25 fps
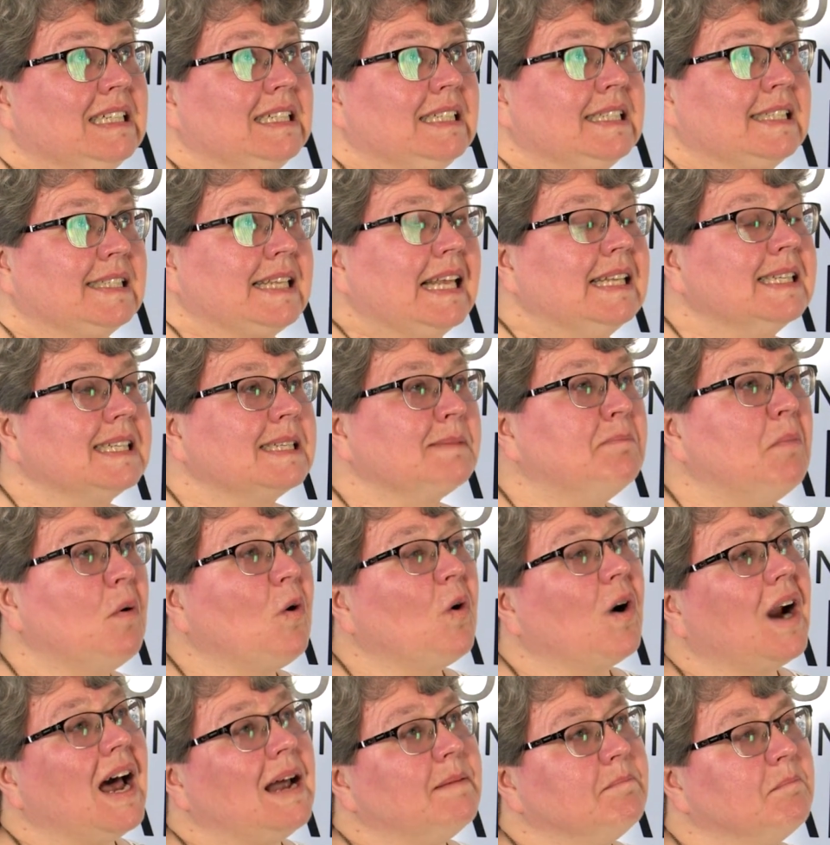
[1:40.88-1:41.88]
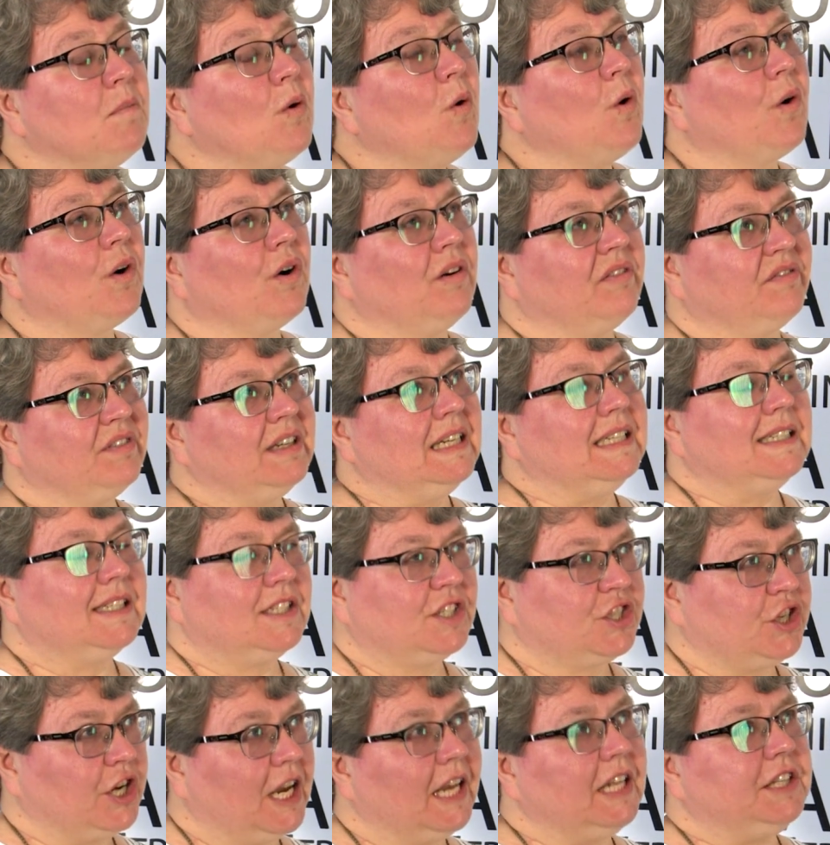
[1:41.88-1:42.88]
sense more and more of these
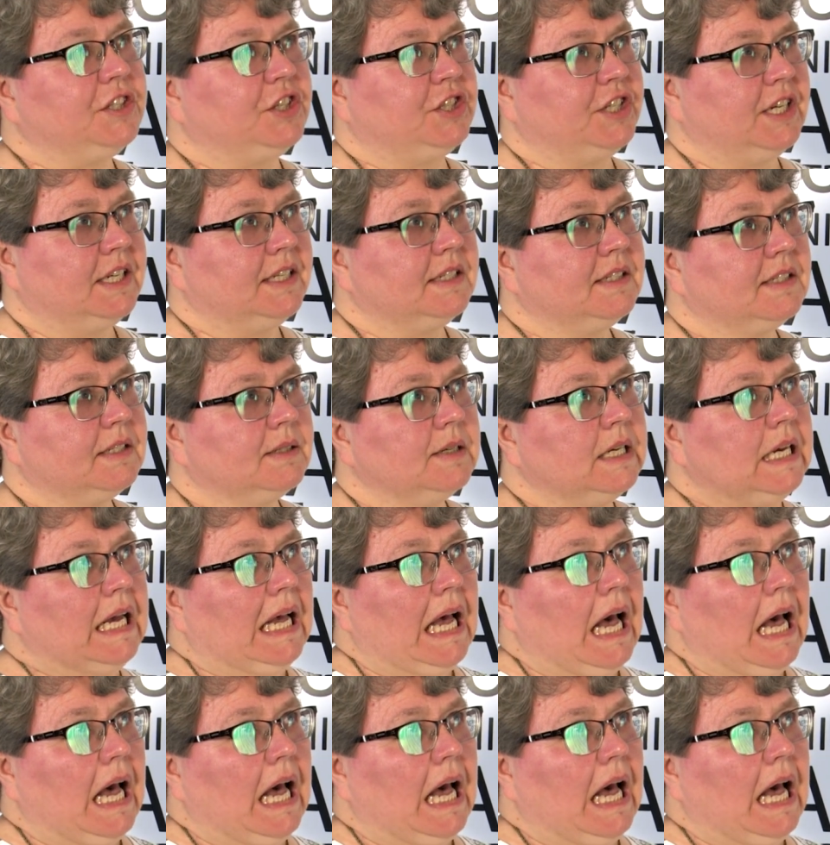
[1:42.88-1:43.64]
changes.